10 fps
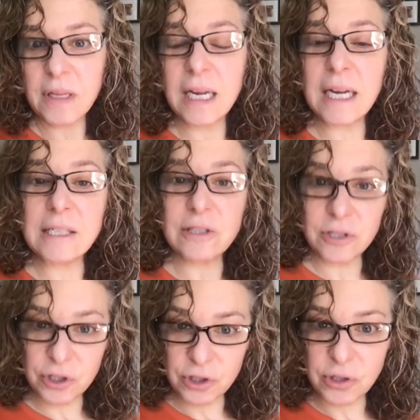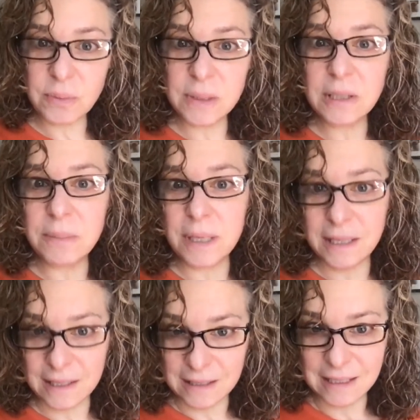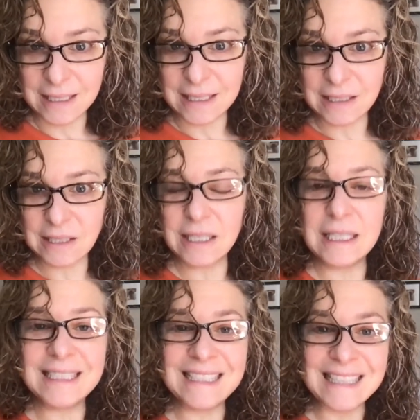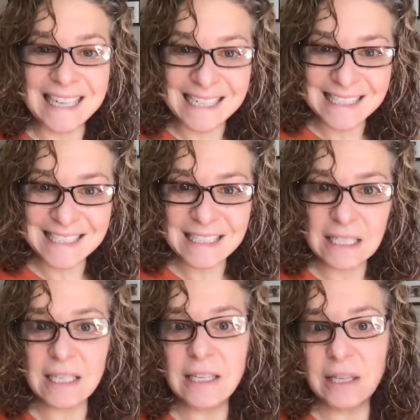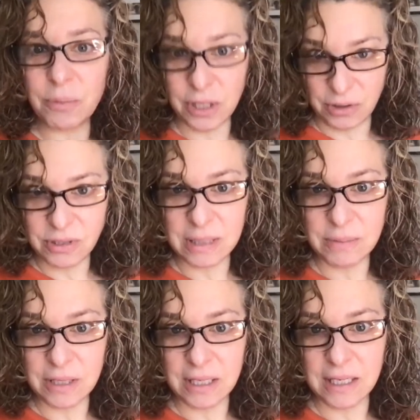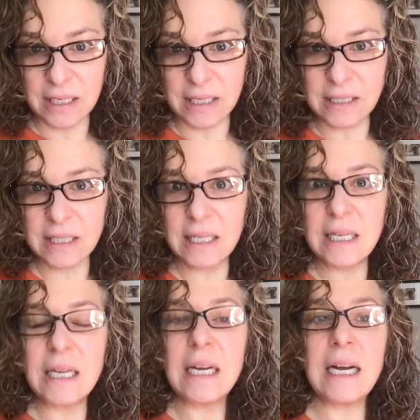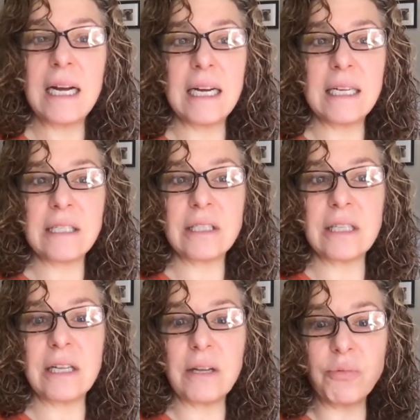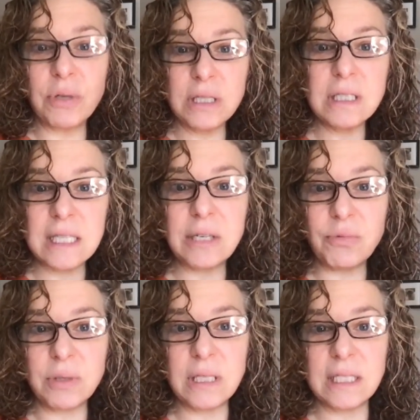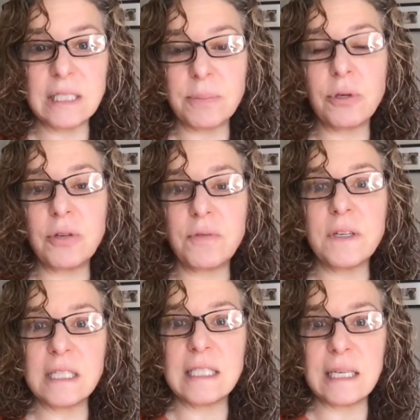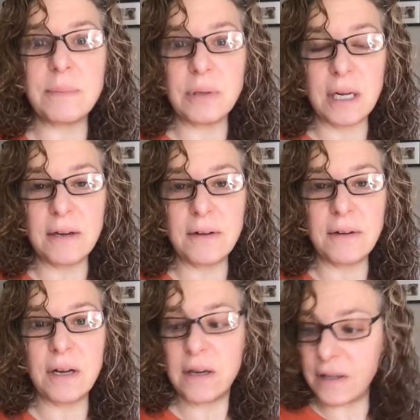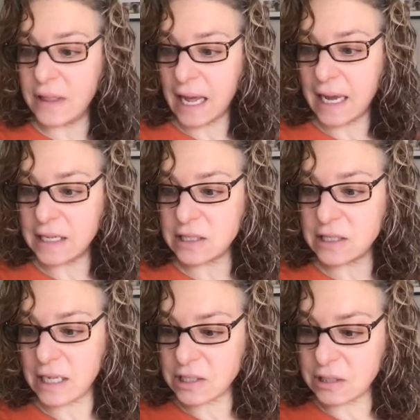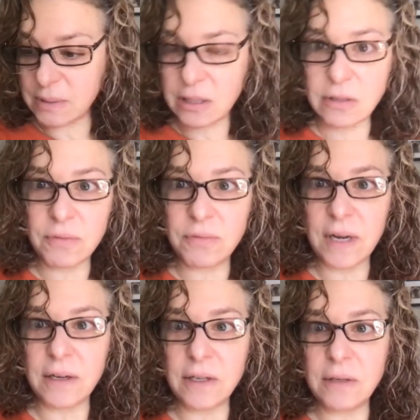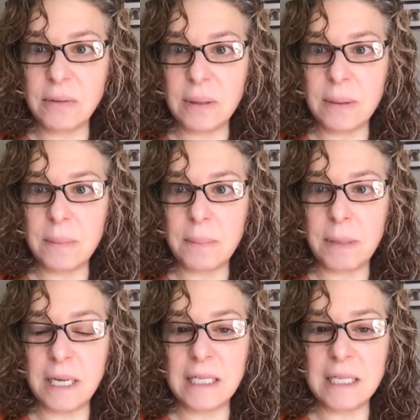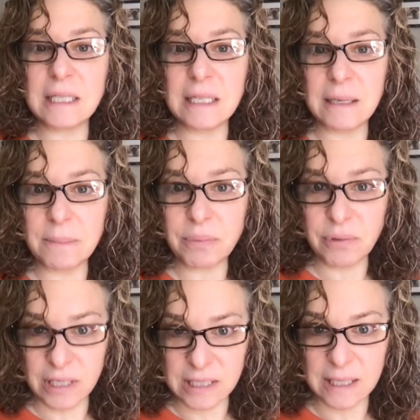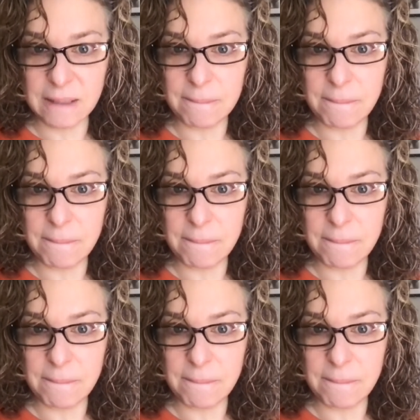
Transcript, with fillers: as determined by the client is less than what you seem to think it is. And real estate really is a perfect example of that. So that's going to be called value based pricing.